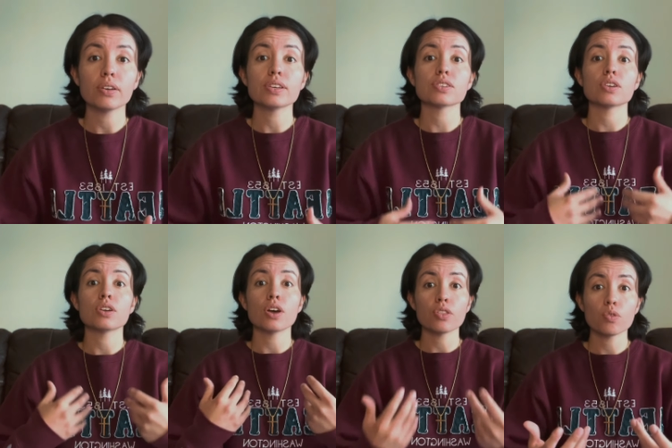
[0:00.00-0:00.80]
is
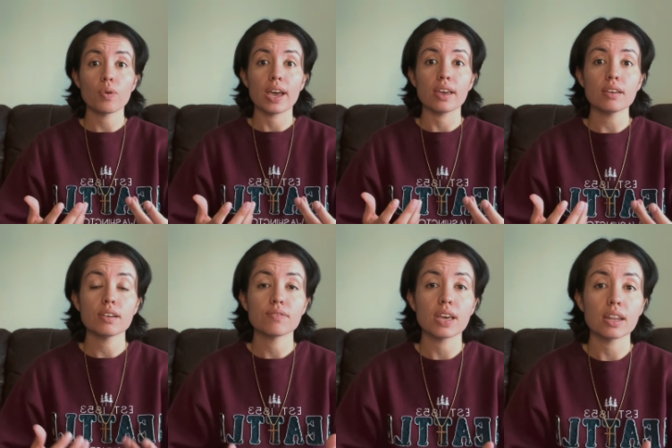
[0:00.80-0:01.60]
another way
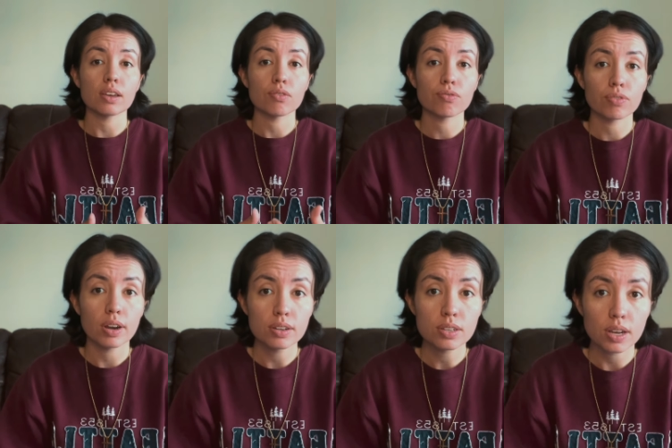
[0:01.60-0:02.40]
of getting in
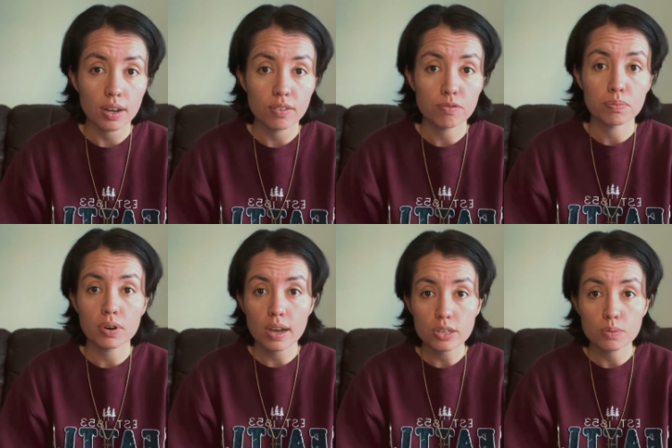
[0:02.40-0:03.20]
front of
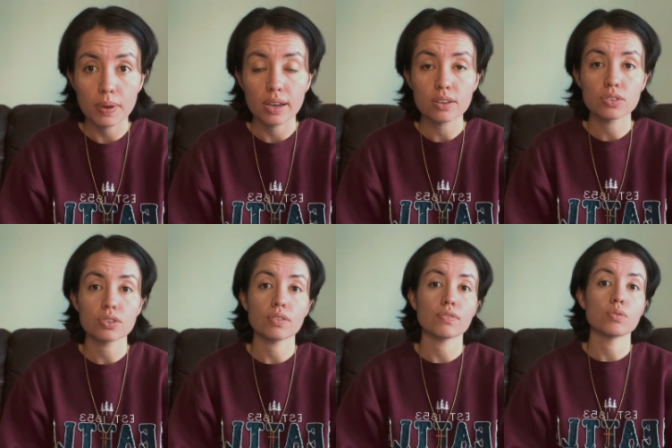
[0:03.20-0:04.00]
prospects
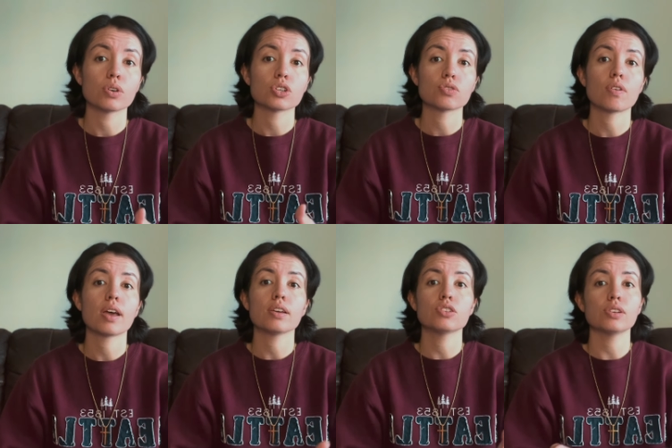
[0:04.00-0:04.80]
if you are
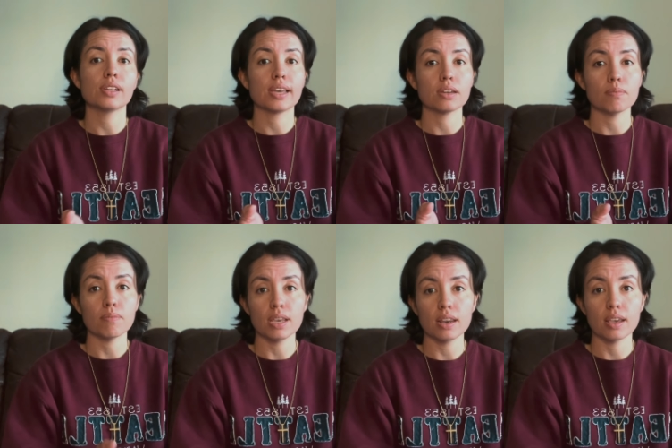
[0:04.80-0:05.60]
trying to land a
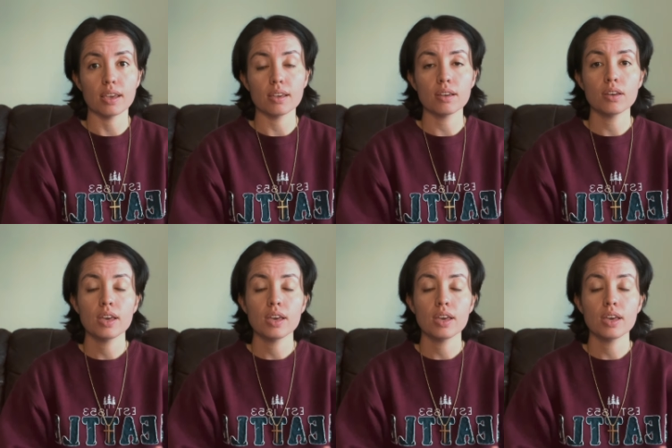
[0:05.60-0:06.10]
meeting